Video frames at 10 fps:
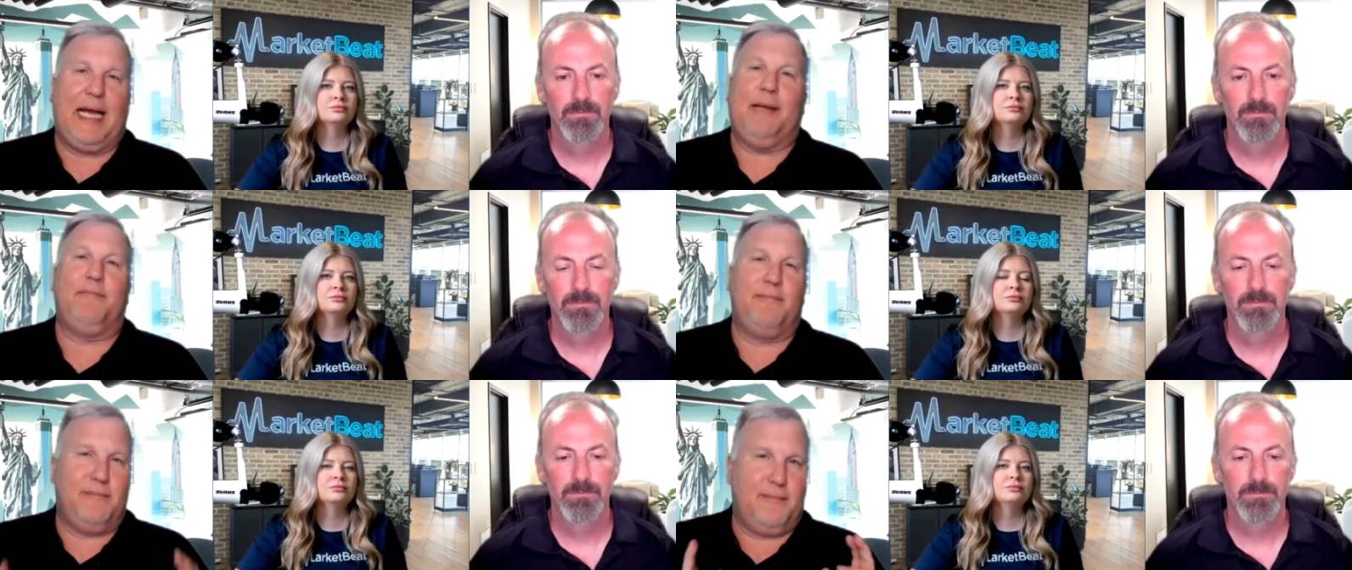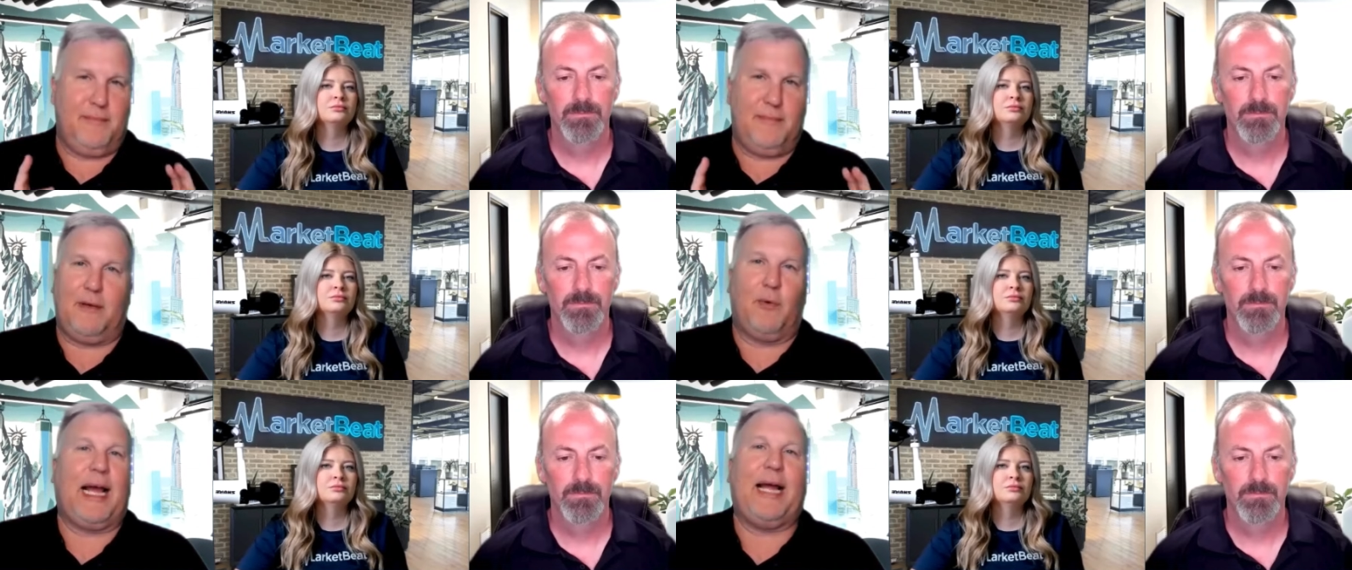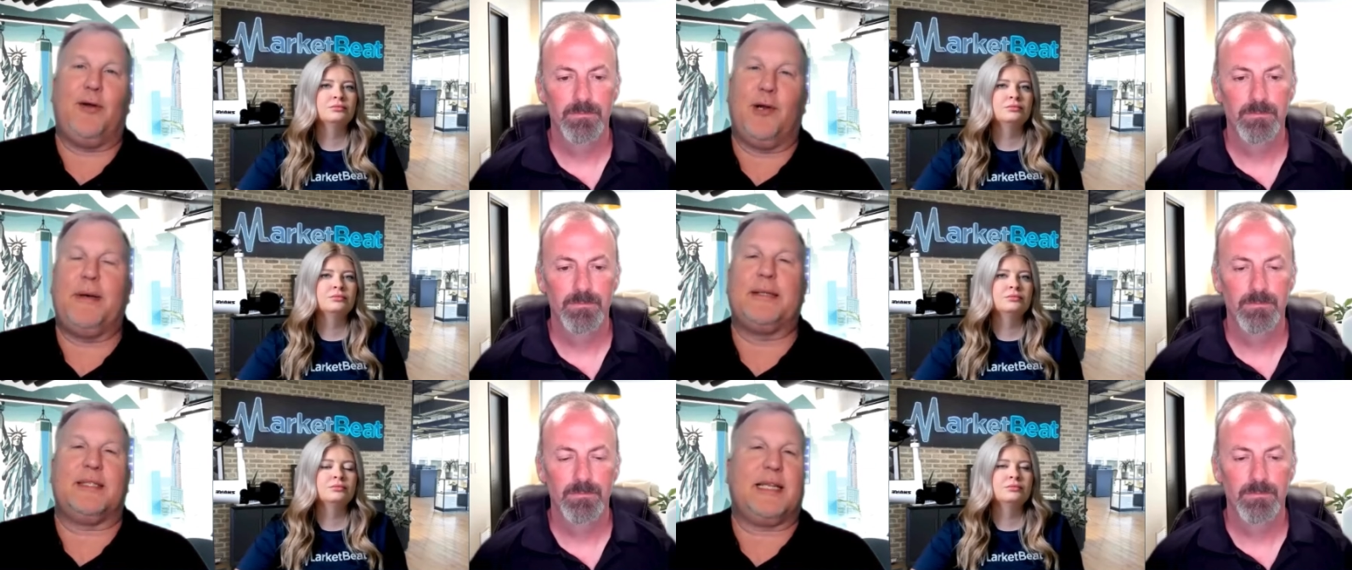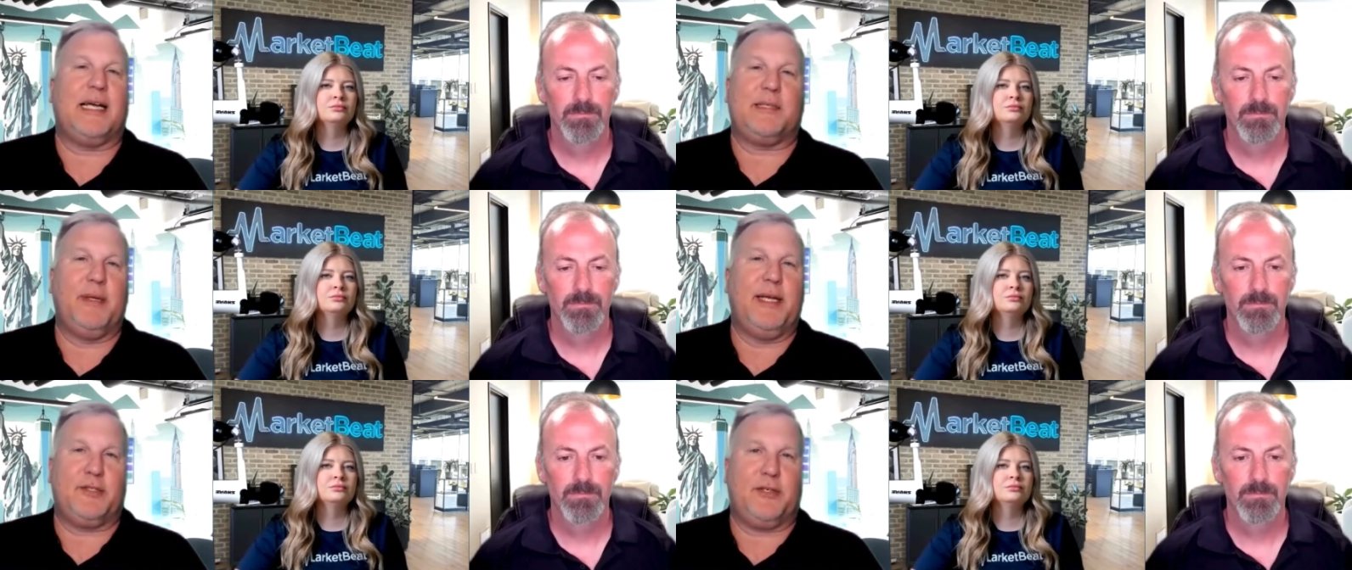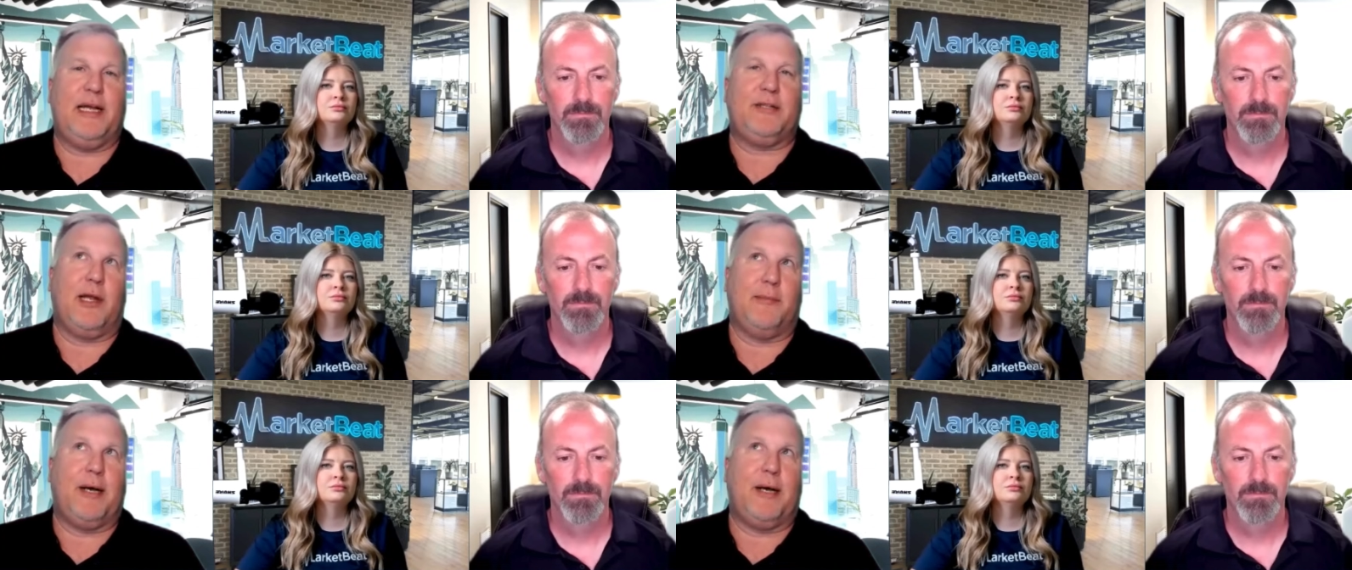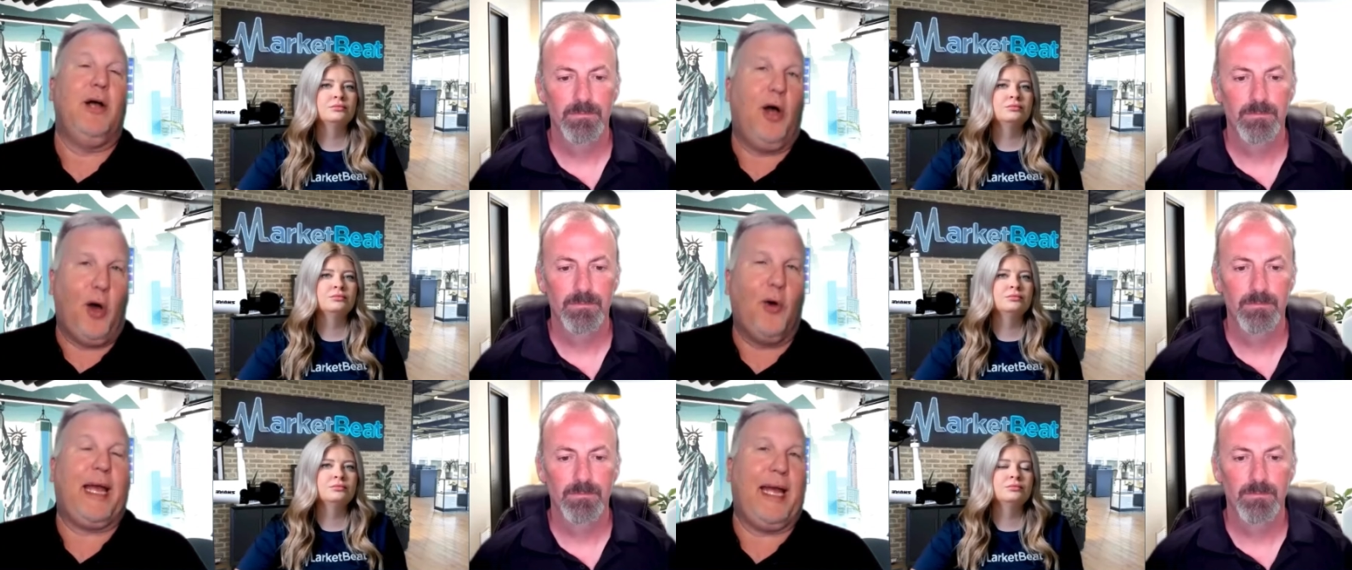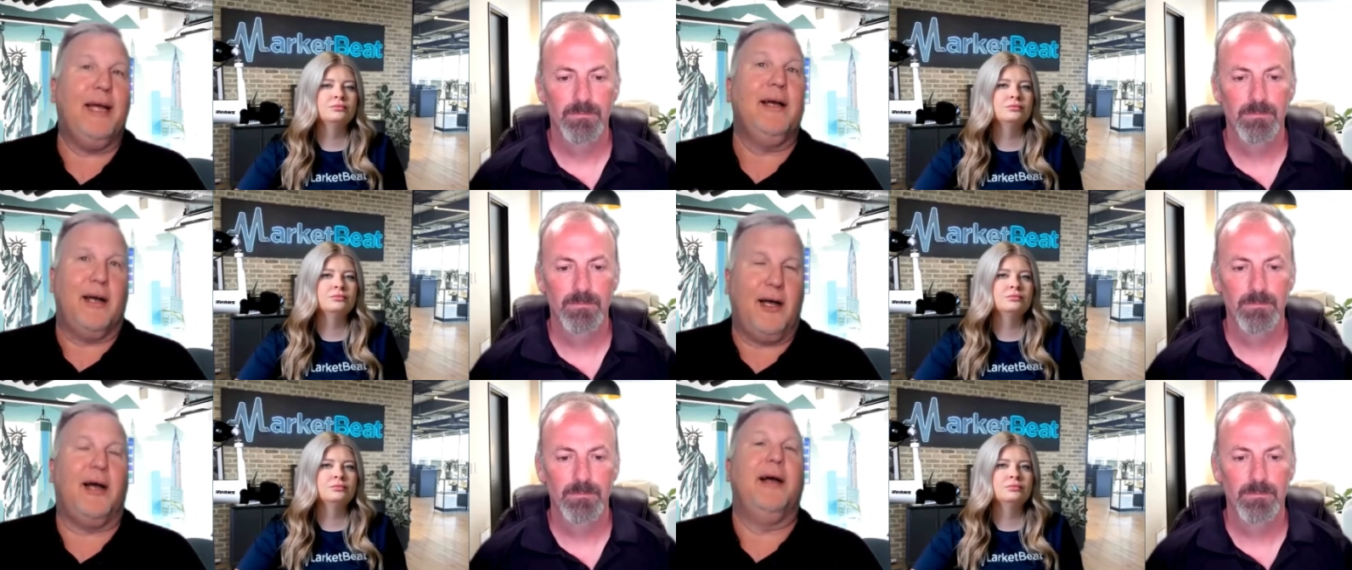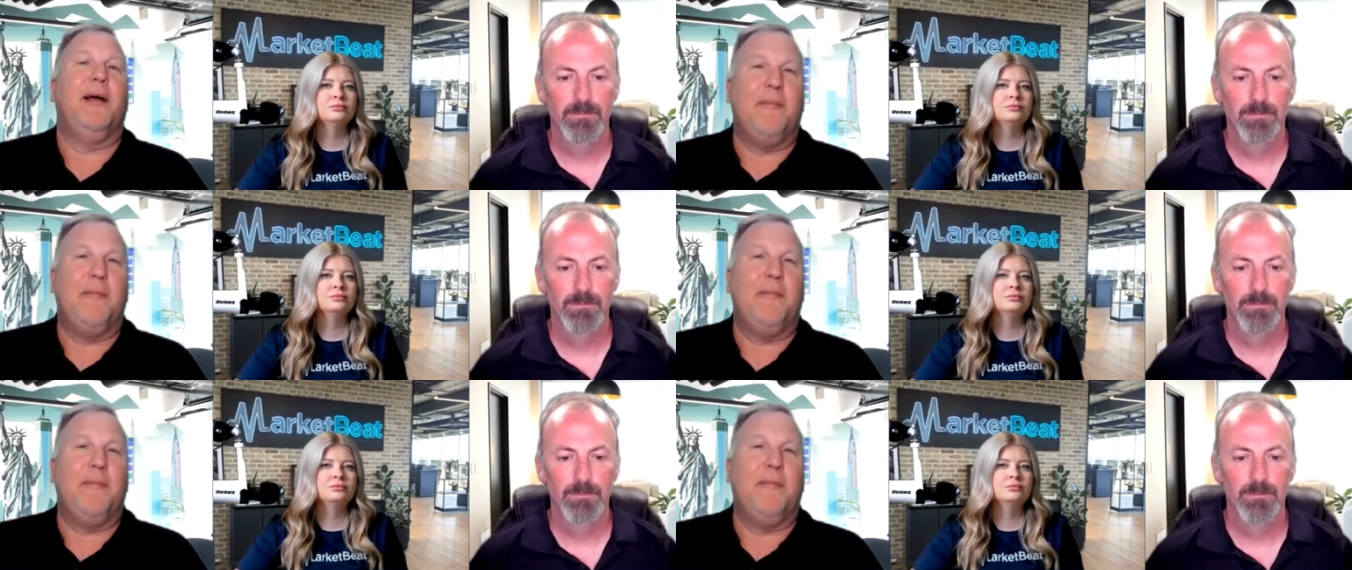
Speaker 1: I'm when I heard about the stock split yesterday, I thought about okay, huh,